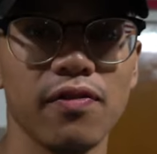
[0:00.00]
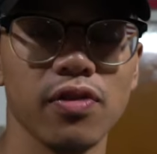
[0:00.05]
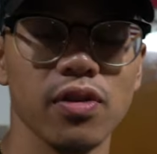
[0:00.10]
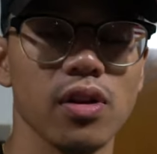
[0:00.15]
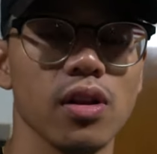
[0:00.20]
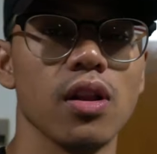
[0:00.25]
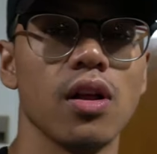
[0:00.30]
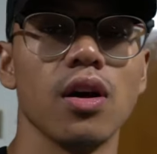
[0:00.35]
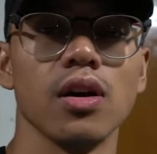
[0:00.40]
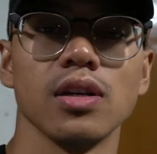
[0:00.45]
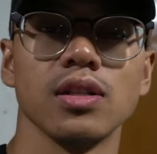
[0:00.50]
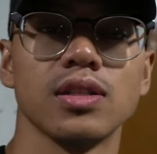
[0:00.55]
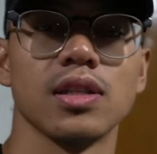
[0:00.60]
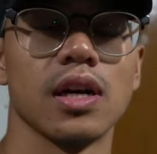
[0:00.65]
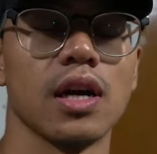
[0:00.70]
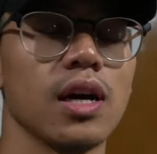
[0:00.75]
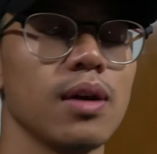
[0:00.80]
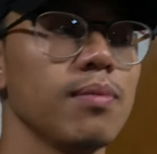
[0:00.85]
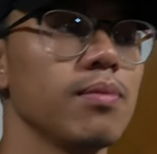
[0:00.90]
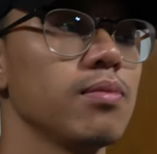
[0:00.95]
for the longest
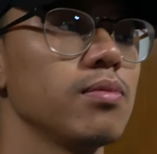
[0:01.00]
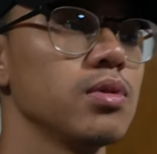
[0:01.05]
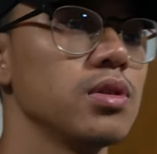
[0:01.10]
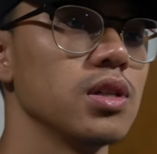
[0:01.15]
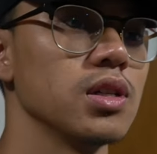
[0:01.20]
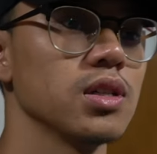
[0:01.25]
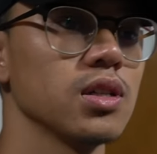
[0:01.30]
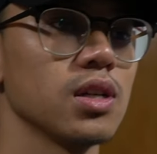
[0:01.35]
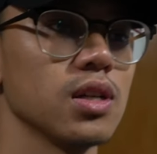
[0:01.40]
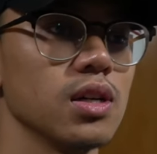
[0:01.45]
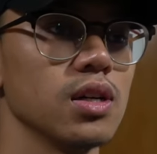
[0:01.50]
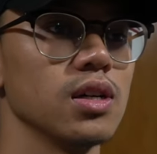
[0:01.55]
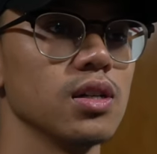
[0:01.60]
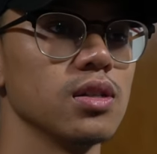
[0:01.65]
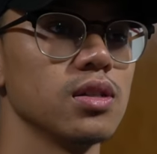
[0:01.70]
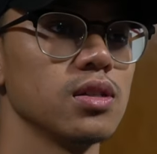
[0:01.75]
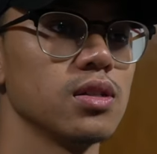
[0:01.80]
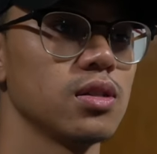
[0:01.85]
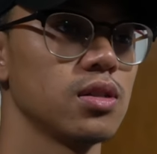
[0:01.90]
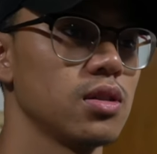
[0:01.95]
time, just
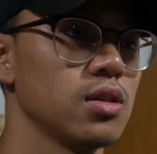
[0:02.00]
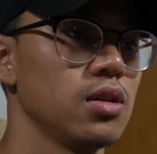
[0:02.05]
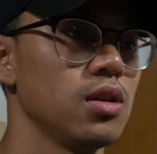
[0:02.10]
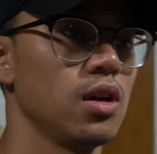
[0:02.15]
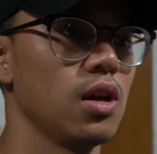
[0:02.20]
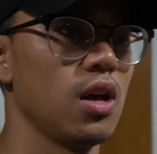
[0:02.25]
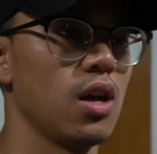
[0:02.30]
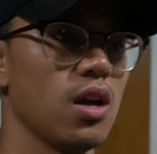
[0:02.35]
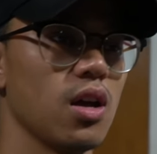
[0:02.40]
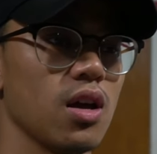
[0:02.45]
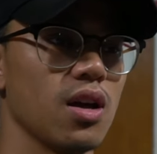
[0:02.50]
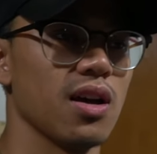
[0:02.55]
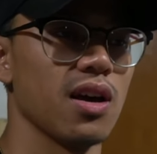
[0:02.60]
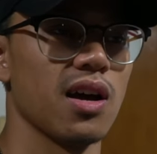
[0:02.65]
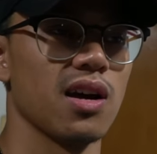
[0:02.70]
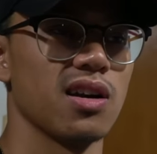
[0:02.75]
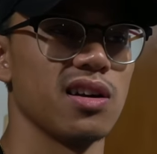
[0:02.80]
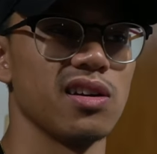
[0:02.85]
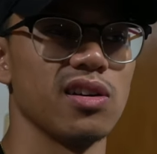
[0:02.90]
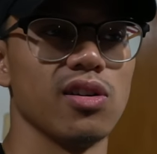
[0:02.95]
because
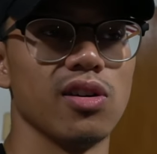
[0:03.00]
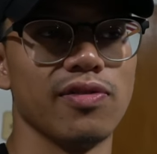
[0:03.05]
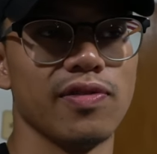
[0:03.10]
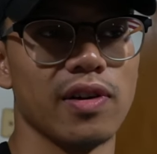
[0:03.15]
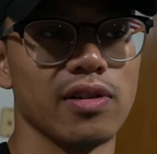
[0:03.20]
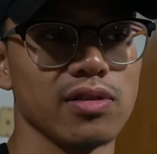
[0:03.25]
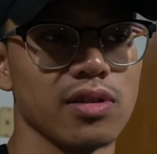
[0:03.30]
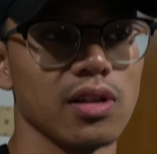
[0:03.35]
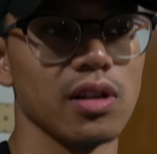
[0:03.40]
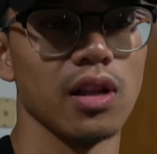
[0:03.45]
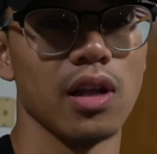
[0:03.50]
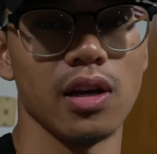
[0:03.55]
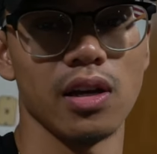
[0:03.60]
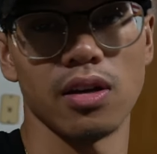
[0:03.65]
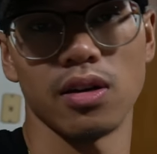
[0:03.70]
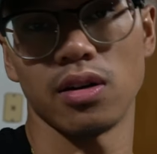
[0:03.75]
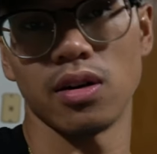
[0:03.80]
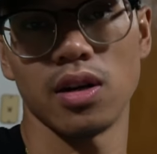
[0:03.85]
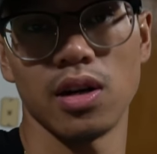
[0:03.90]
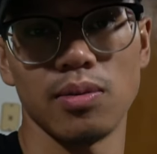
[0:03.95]
I didn't know if I was going to like it
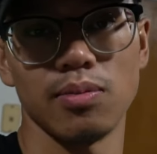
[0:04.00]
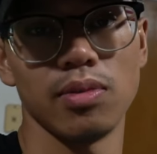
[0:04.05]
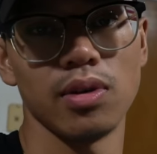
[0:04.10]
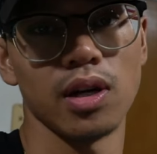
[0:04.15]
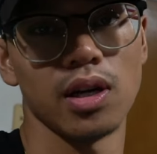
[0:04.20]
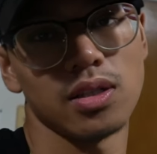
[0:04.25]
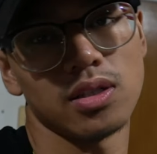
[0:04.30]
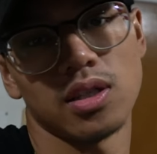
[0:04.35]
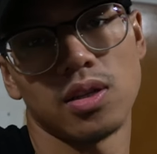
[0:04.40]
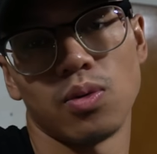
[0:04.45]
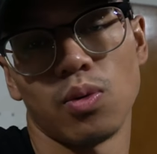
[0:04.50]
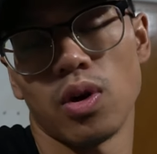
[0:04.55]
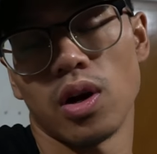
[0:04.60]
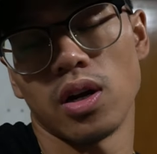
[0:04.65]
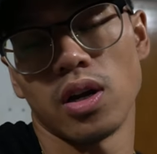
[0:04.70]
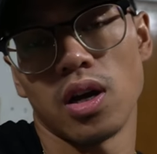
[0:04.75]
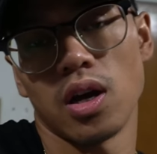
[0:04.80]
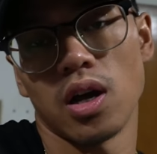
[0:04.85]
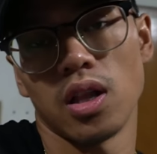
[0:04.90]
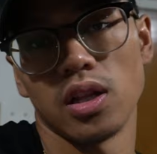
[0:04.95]
or not, but I said why
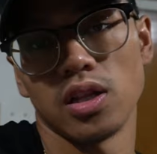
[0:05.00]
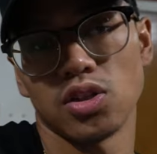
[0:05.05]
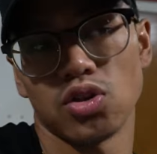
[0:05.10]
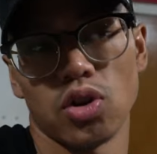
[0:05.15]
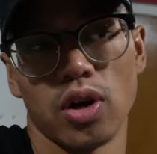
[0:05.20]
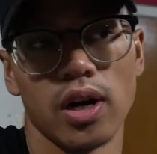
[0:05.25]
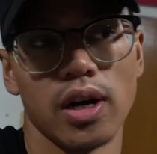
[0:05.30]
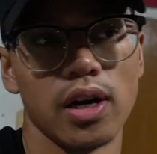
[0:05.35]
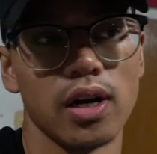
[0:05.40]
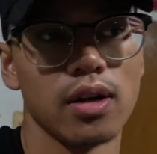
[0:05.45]
not, let's try it